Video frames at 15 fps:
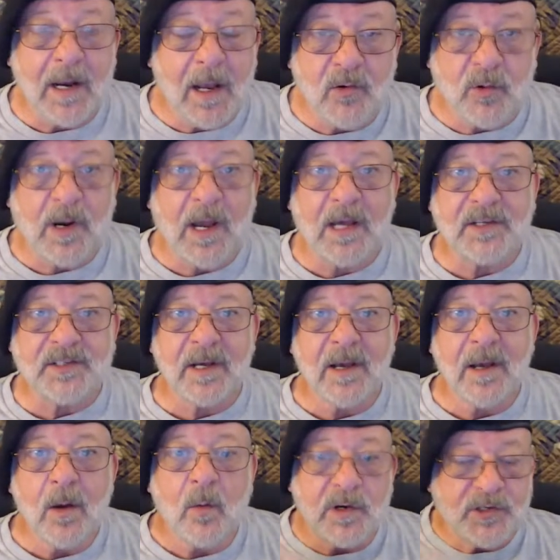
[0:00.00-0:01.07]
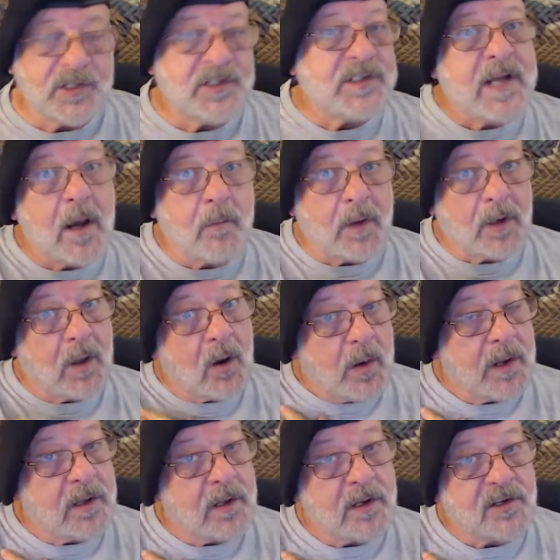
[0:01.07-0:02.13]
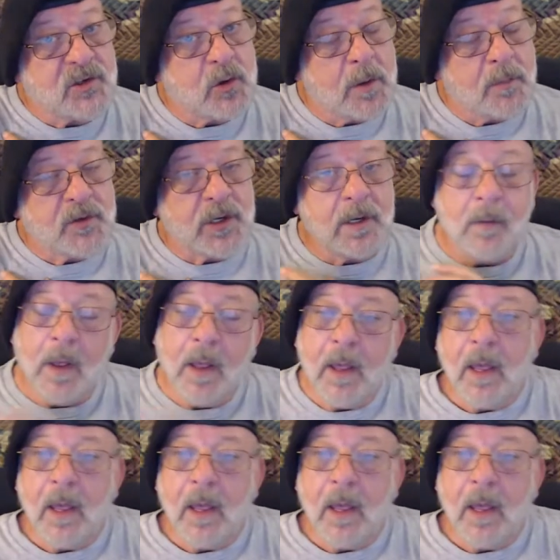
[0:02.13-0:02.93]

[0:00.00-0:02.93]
address, which is down below in the description.